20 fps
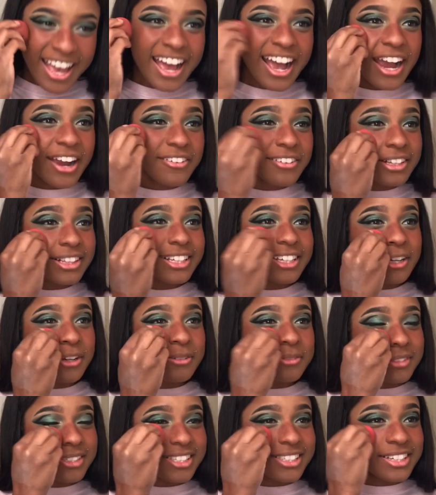I really
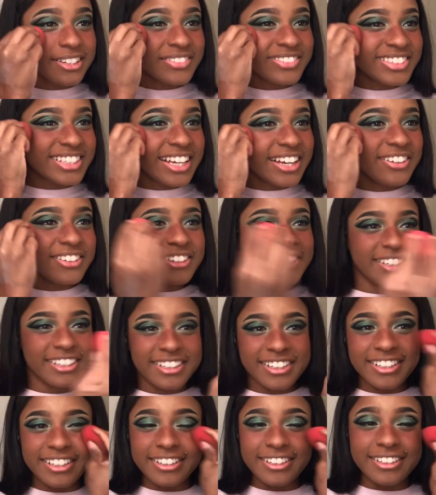hope this comes out
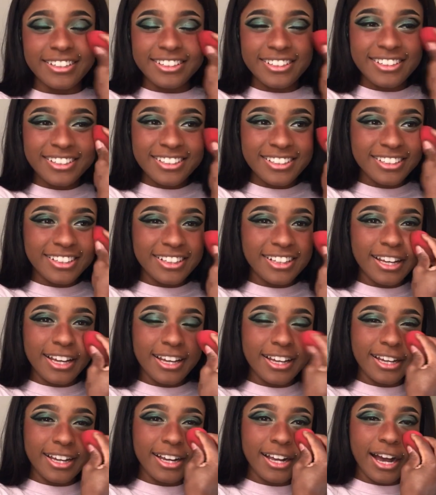good.
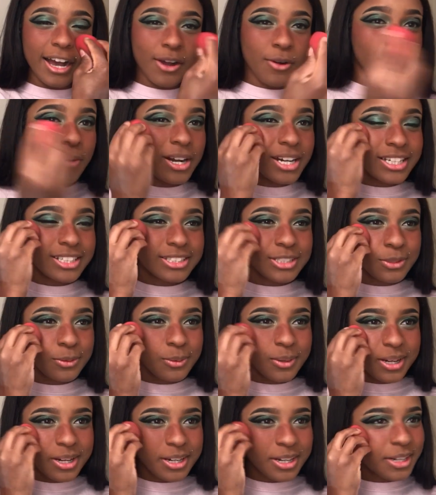Like, I want it to
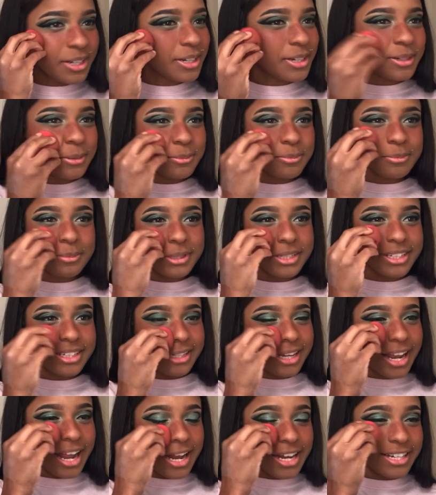work,
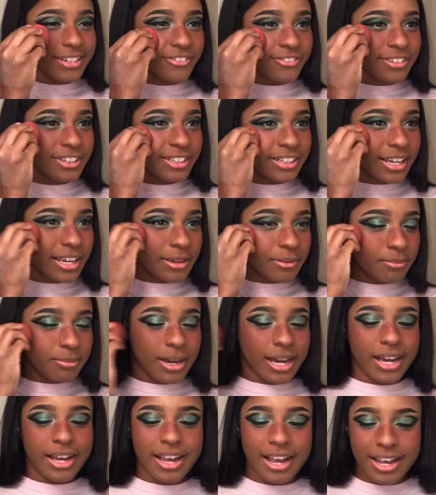but I feel like
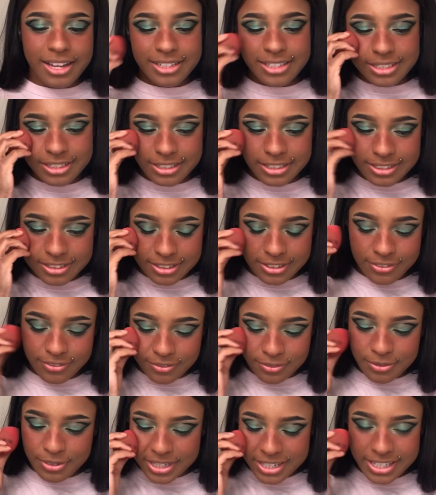my ideas
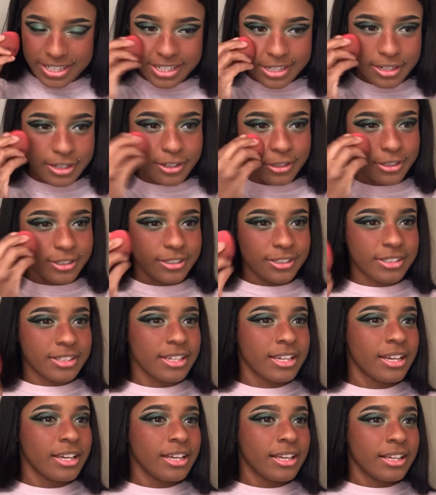of what e-girls
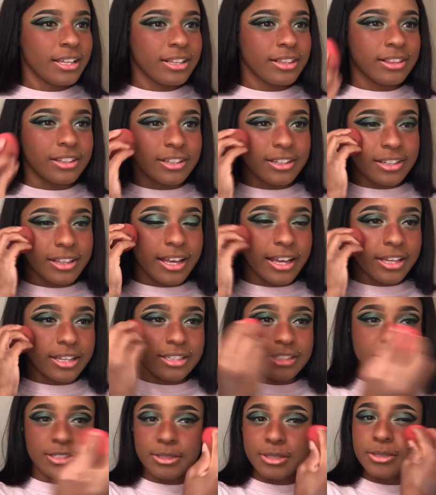look like
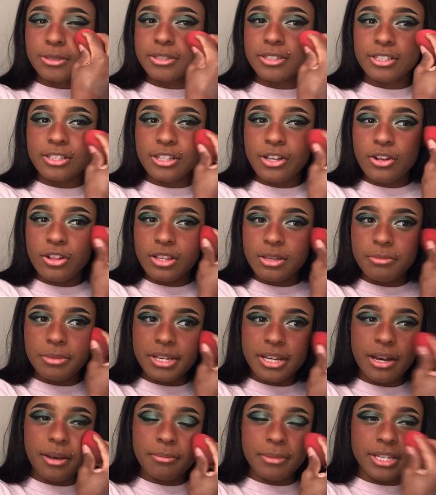is slowly
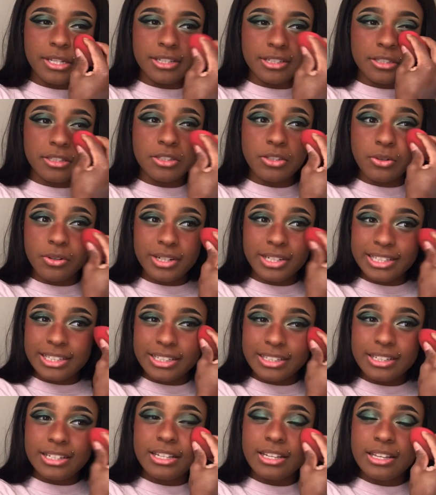becoming
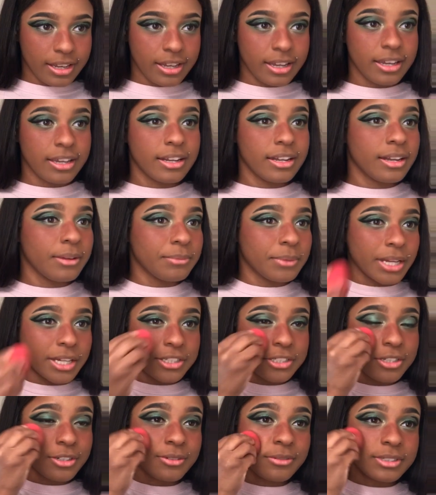distorted, and I'm not
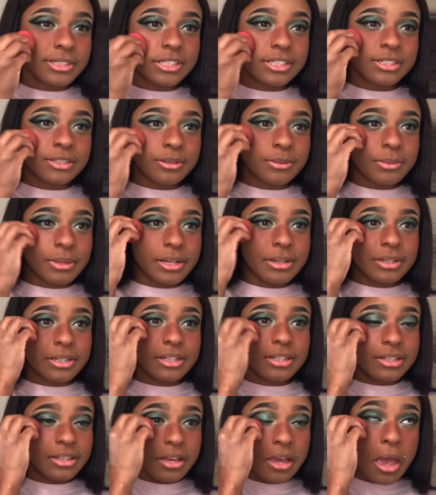sure what to do about
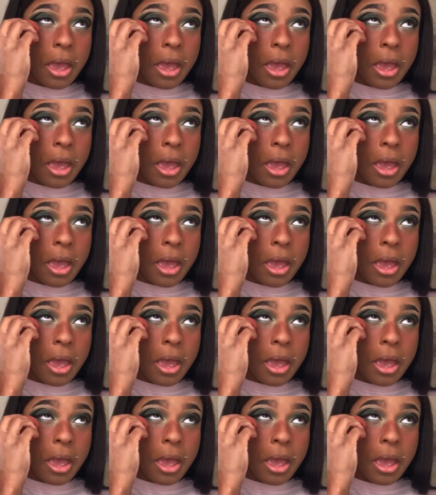it.